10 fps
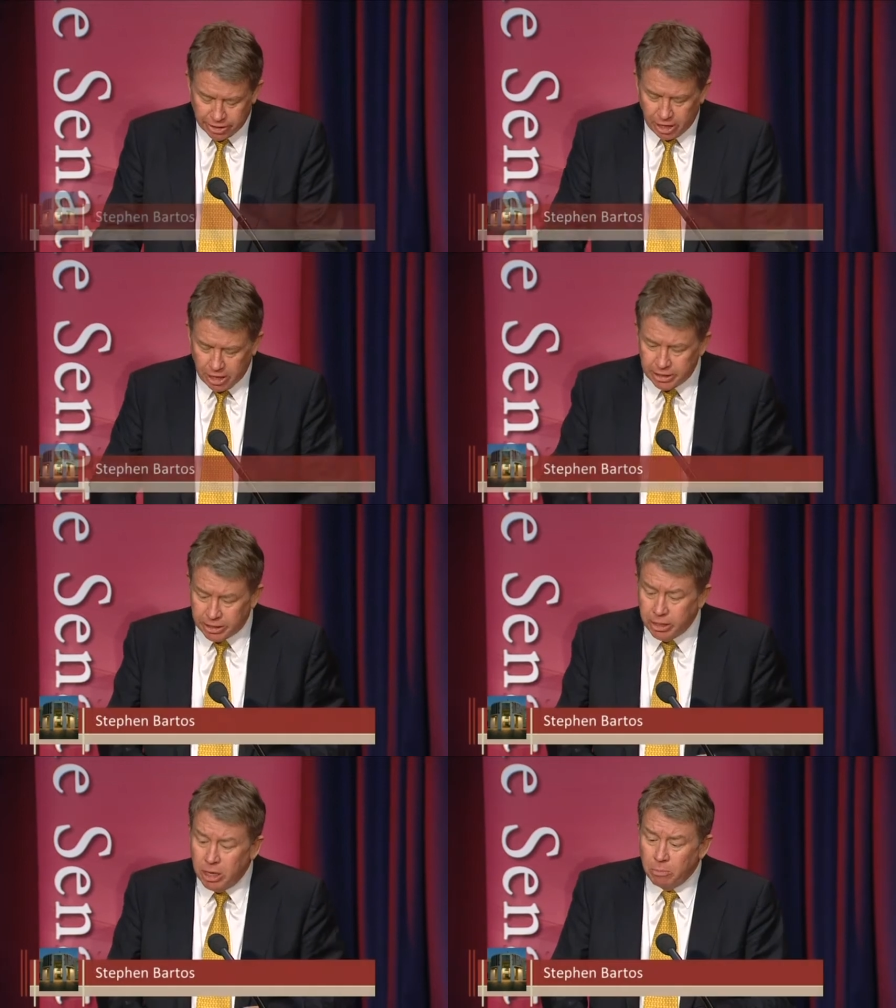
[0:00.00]
Islander
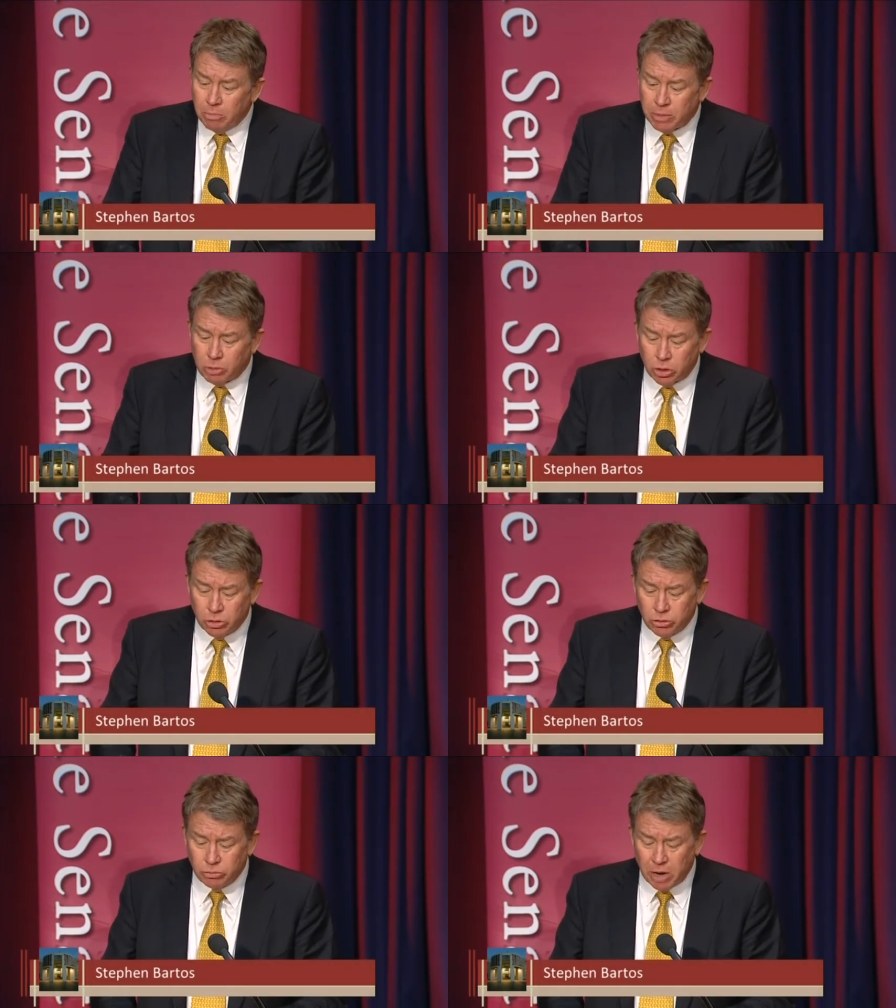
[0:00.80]
people
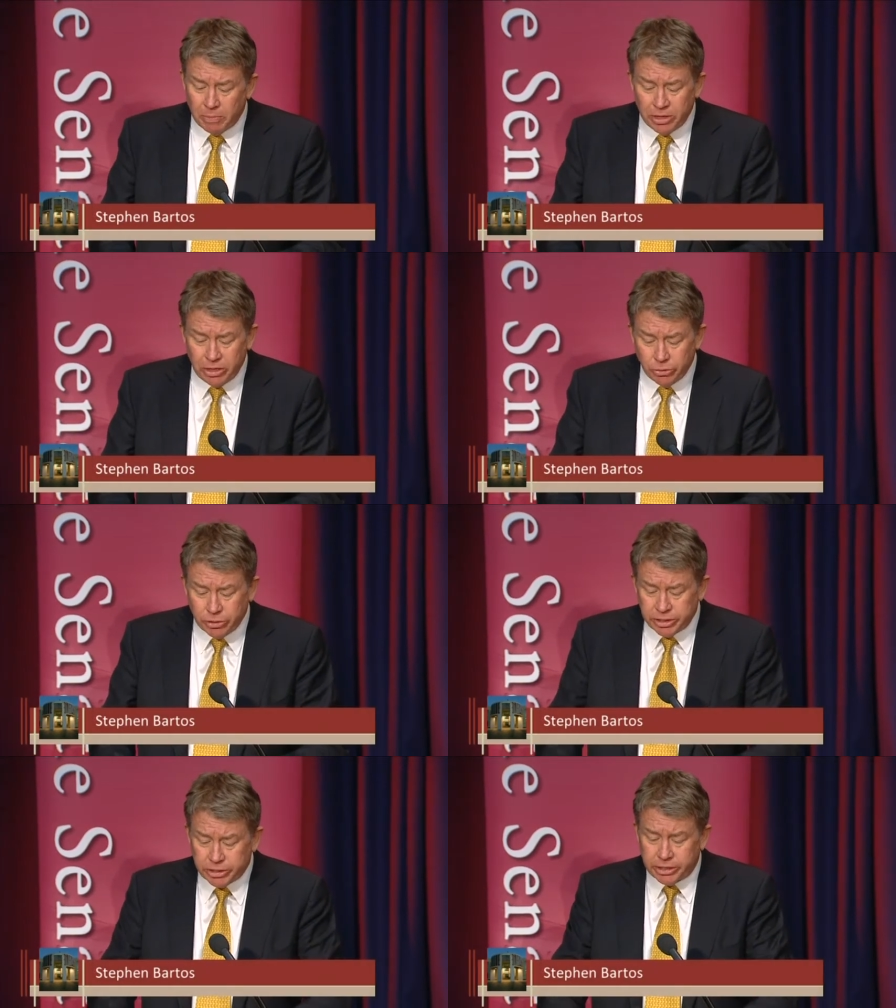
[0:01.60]
who might be in the
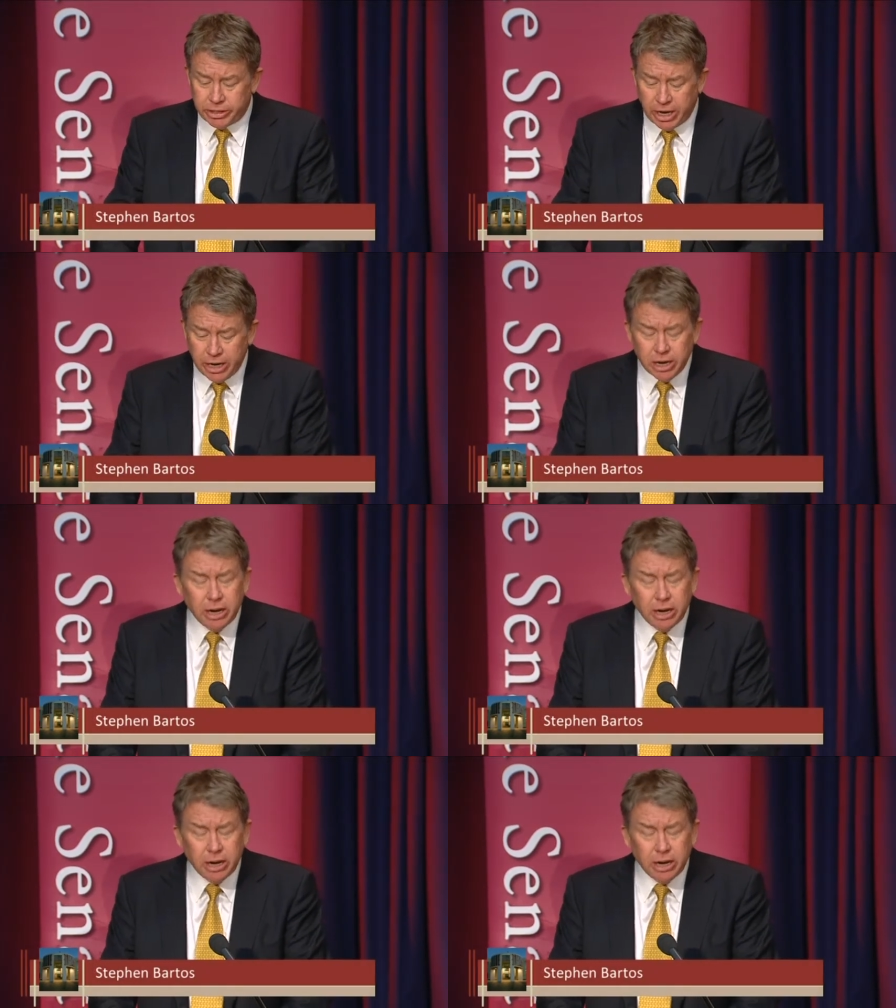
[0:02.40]
audience today.